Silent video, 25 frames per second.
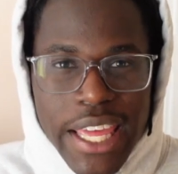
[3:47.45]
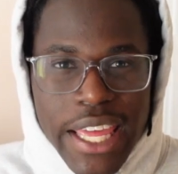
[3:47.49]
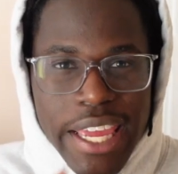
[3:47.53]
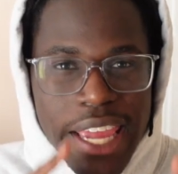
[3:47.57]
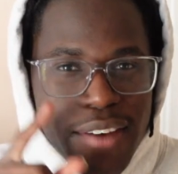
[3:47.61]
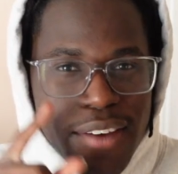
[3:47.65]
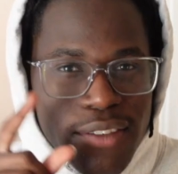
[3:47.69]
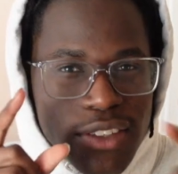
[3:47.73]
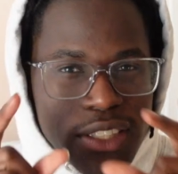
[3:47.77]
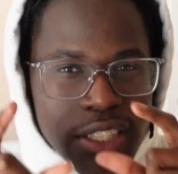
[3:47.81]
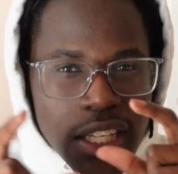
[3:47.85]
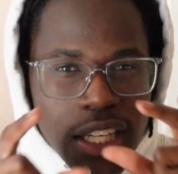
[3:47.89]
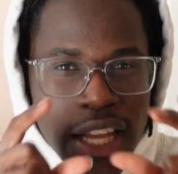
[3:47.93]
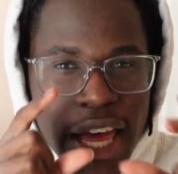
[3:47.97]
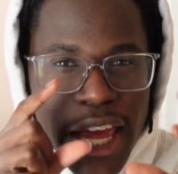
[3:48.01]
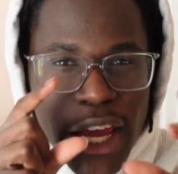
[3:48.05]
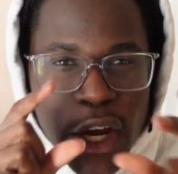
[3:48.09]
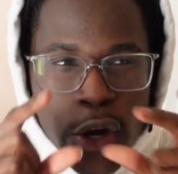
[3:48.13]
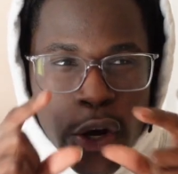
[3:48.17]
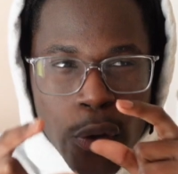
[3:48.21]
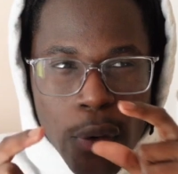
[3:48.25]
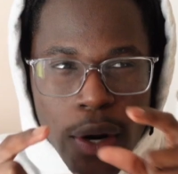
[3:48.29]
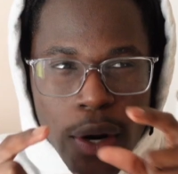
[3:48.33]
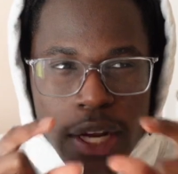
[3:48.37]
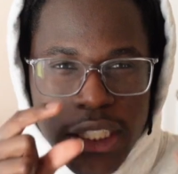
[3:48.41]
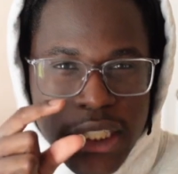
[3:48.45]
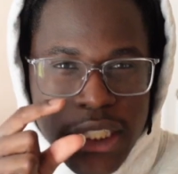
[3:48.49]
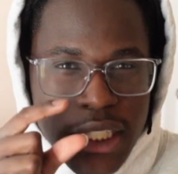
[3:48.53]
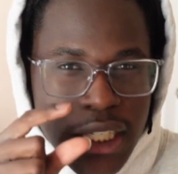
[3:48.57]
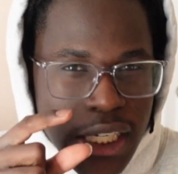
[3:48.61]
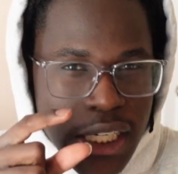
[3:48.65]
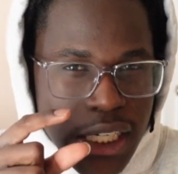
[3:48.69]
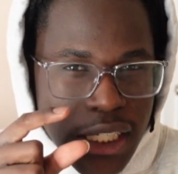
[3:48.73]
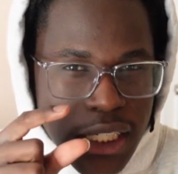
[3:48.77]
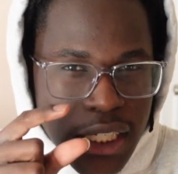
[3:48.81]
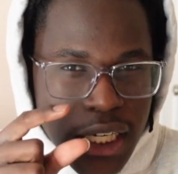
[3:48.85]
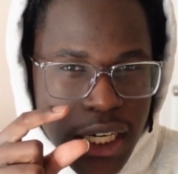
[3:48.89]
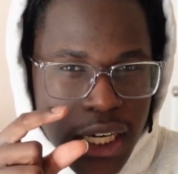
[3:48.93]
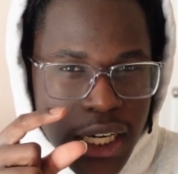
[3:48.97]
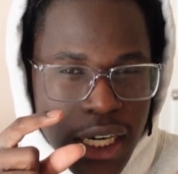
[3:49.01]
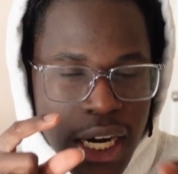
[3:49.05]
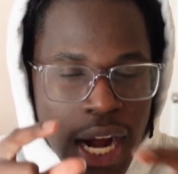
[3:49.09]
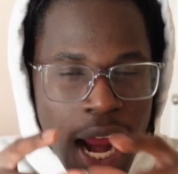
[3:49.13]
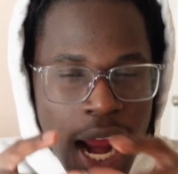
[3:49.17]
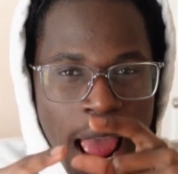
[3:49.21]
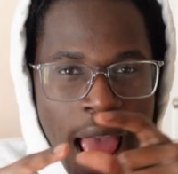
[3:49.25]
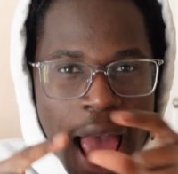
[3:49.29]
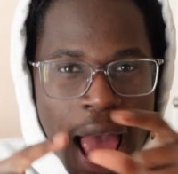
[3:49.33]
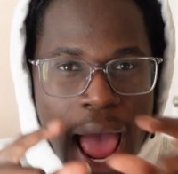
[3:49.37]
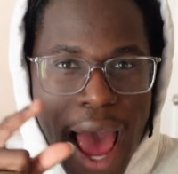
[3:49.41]
They gave us a like quick teaser
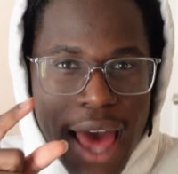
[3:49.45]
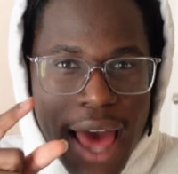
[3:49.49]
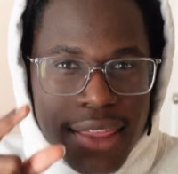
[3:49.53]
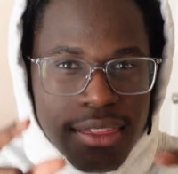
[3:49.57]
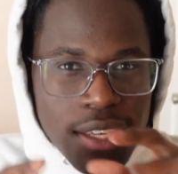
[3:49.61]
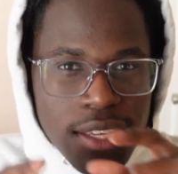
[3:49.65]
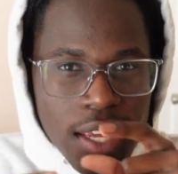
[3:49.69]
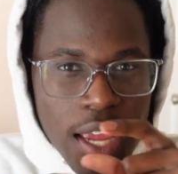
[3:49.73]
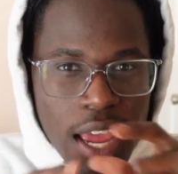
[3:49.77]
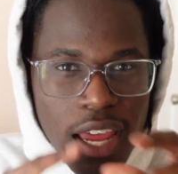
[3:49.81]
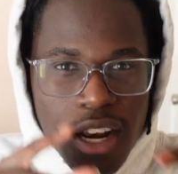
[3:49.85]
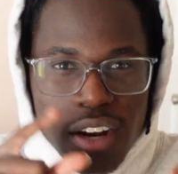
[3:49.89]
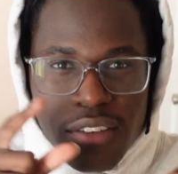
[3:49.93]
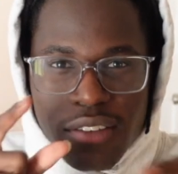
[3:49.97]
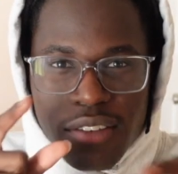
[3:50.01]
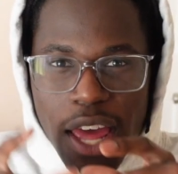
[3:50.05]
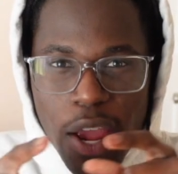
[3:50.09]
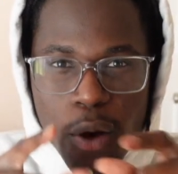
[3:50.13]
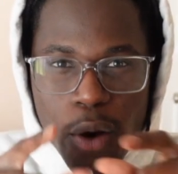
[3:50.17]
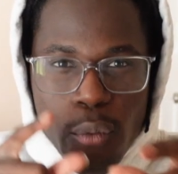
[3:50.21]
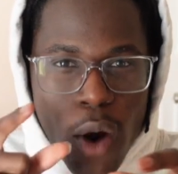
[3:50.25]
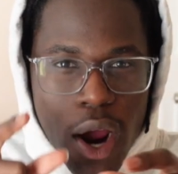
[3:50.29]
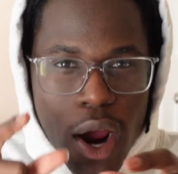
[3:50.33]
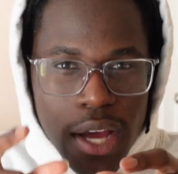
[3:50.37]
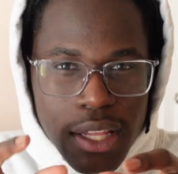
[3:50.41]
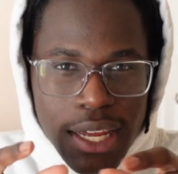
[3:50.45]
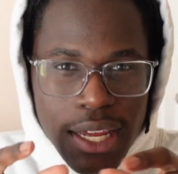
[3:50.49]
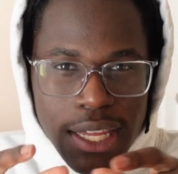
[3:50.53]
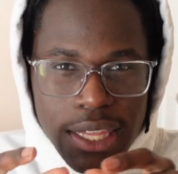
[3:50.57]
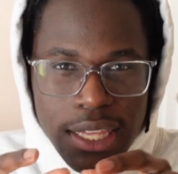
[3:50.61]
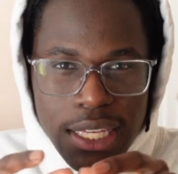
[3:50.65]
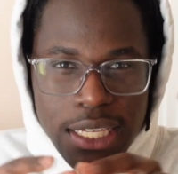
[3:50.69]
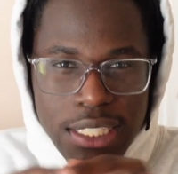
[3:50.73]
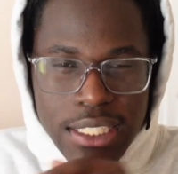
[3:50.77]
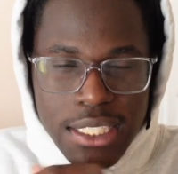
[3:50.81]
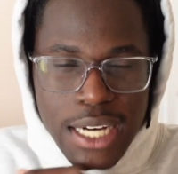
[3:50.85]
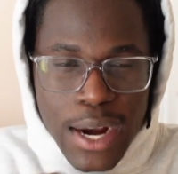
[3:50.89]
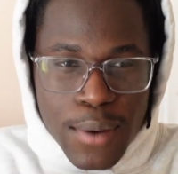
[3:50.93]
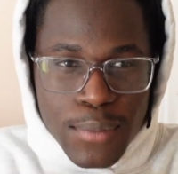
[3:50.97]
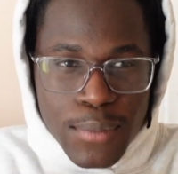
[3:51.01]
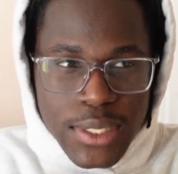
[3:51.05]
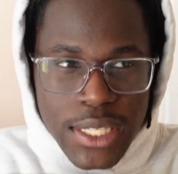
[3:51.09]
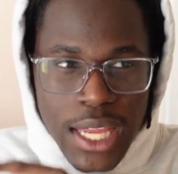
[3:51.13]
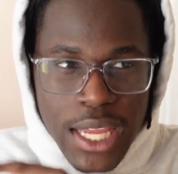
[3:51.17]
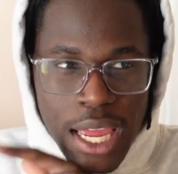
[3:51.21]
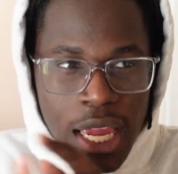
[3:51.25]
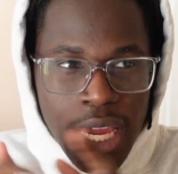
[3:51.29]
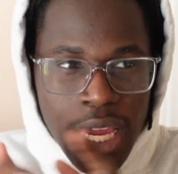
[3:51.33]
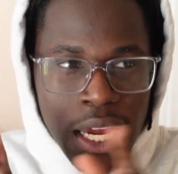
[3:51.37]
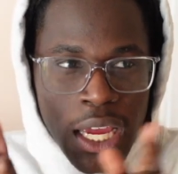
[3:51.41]
at the end of like Walk Like This and I was
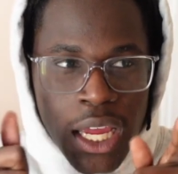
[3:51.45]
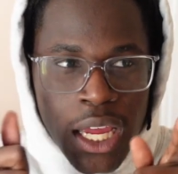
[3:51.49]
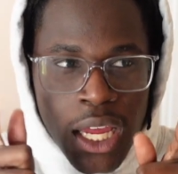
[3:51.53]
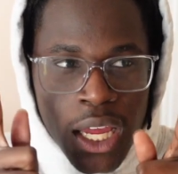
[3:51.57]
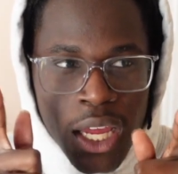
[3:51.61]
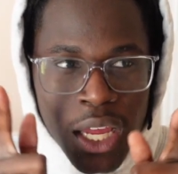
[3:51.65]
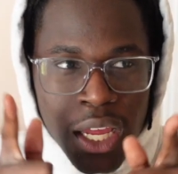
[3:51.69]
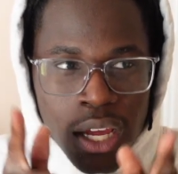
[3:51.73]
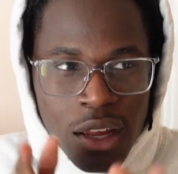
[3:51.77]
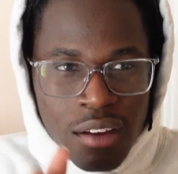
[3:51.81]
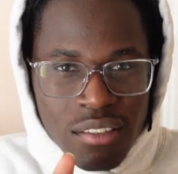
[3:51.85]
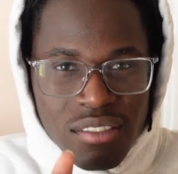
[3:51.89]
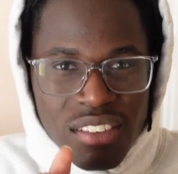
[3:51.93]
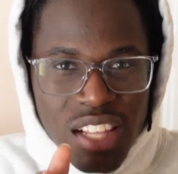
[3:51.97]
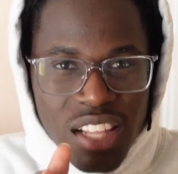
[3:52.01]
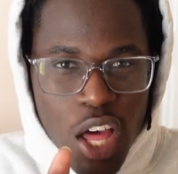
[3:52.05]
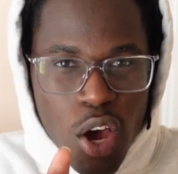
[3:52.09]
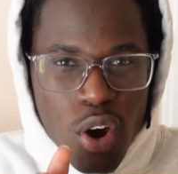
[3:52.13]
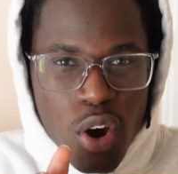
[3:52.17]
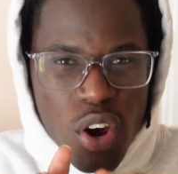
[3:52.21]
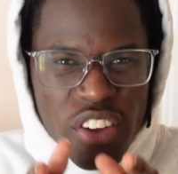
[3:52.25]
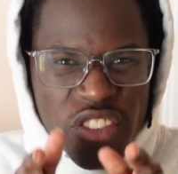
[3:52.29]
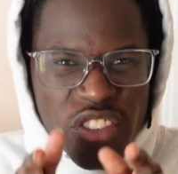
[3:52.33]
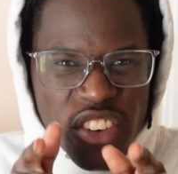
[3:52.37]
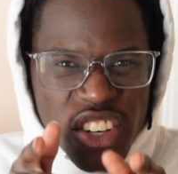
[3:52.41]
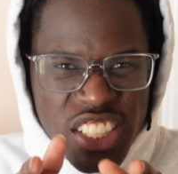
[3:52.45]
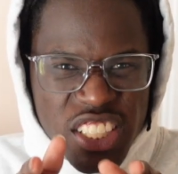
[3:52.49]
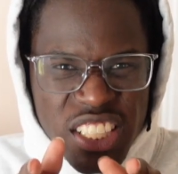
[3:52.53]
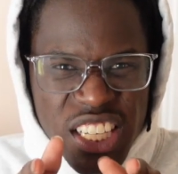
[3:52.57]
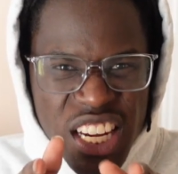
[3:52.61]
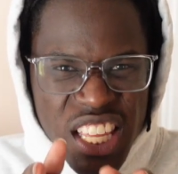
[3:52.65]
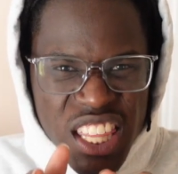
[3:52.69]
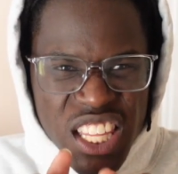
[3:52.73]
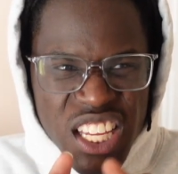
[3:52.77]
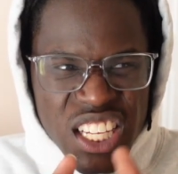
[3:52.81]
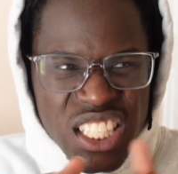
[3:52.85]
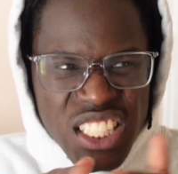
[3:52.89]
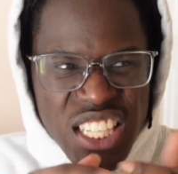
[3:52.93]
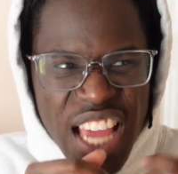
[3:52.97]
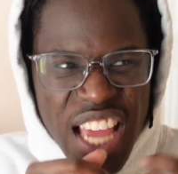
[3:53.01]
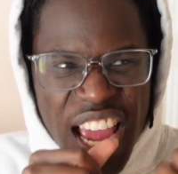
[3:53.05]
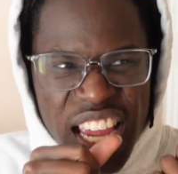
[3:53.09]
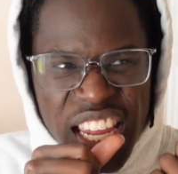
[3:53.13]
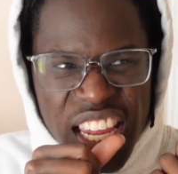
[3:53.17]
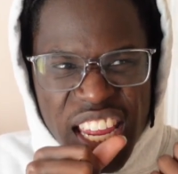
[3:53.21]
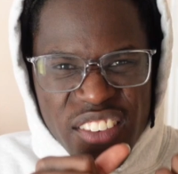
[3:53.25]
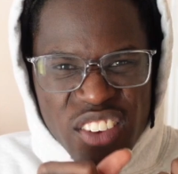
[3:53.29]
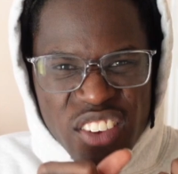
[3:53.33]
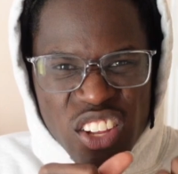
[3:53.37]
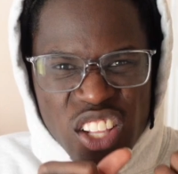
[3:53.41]
like, Flo, if you're seeing this, I
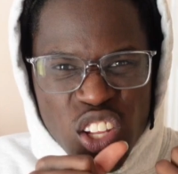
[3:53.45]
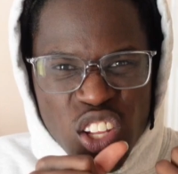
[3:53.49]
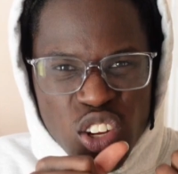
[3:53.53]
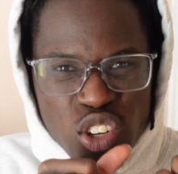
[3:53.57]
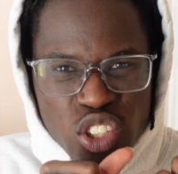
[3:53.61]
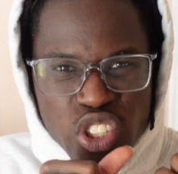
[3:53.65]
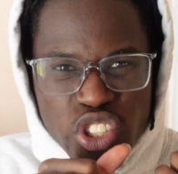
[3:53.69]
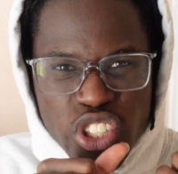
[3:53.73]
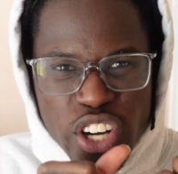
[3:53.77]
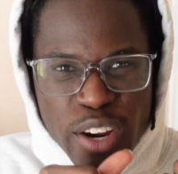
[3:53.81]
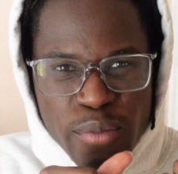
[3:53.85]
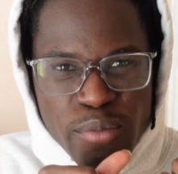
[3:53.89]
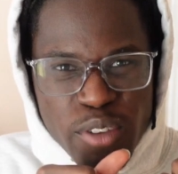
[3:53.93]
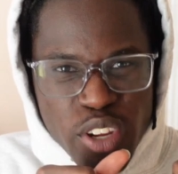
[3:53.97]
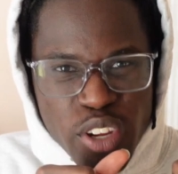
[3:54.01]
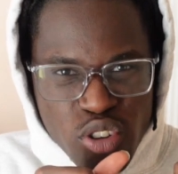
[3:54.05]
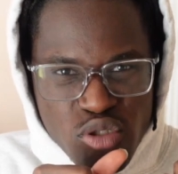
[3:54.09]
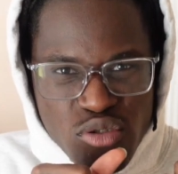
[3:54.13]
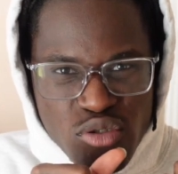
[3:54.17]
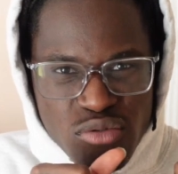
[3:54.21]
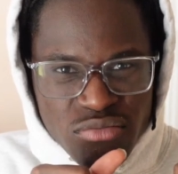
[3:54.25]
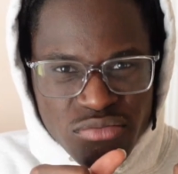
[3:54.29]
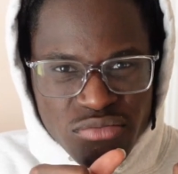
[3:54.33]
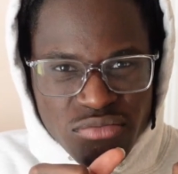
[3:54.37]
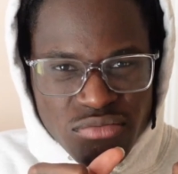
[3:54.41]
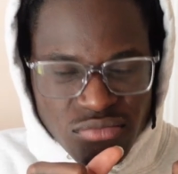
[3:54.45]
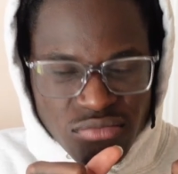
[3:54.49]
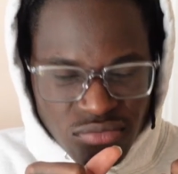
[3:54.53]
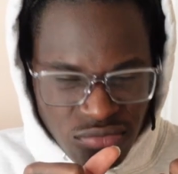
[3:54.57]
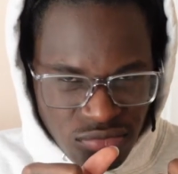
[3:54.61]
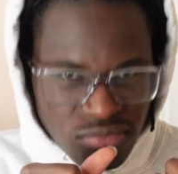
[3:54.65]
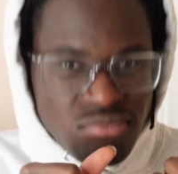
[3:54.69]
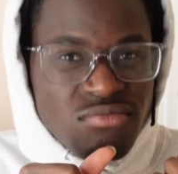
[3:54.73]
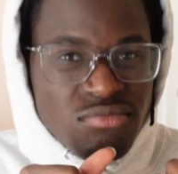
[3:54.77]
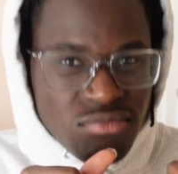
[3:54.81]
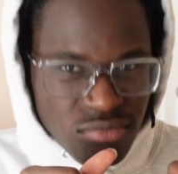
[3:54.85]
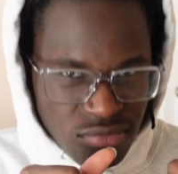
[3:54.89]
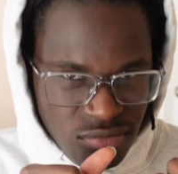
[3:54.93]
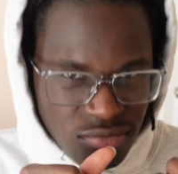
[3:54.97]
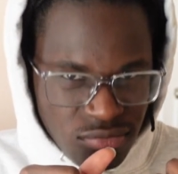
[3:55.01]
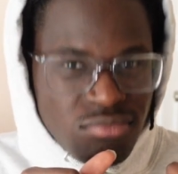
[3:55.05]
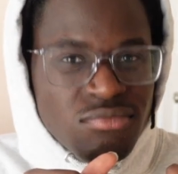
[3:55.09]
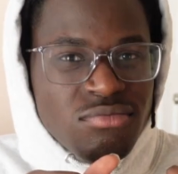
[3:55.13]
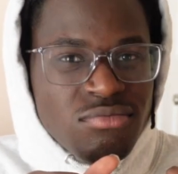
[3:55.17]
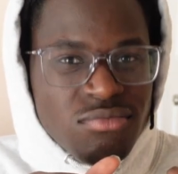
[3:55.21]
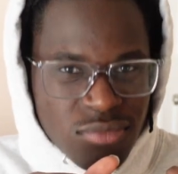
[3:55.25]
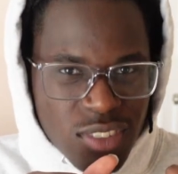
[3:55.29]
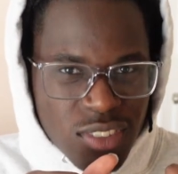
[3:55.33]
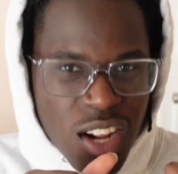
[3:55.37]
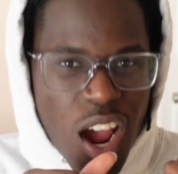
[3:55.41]
gave you a little tribute
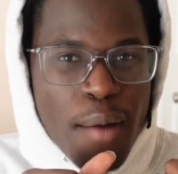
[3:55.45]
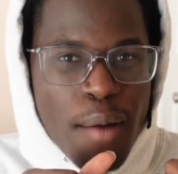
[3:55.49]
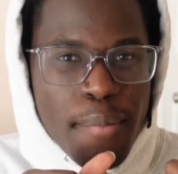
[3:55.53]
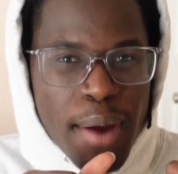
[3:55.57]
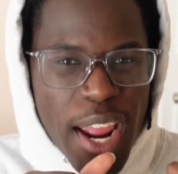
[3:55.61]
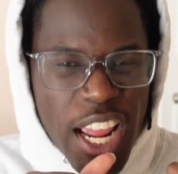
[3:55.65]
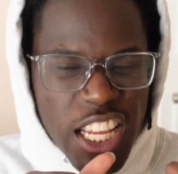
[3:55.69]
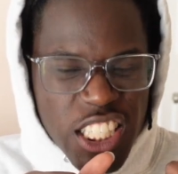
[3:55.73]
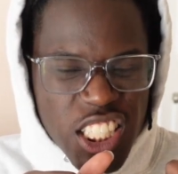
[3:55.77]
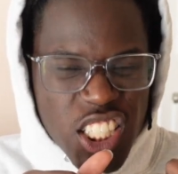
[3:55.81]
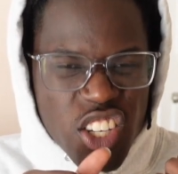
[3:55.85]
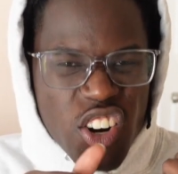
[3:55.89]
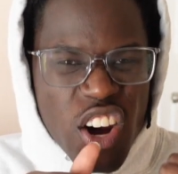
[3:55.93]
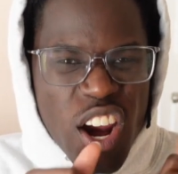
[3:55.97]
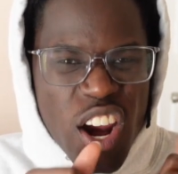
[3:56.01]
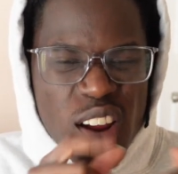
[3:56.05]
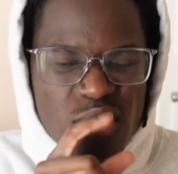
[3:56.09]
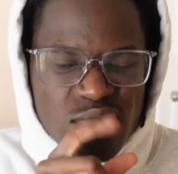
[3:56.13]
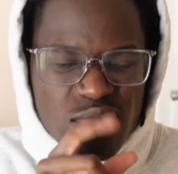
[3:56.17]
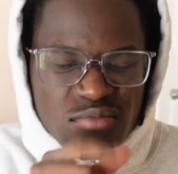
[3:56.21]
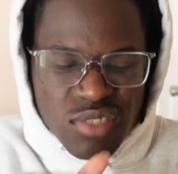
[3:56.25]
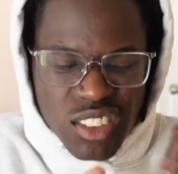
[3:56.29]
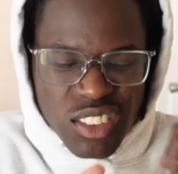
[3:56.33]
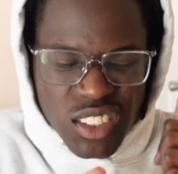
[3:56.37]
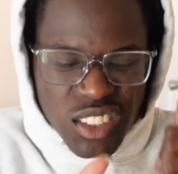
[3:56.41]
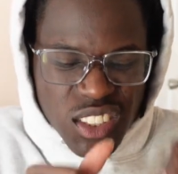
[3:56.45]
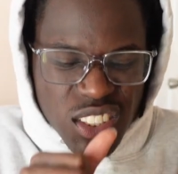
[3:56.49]
on my Instagram.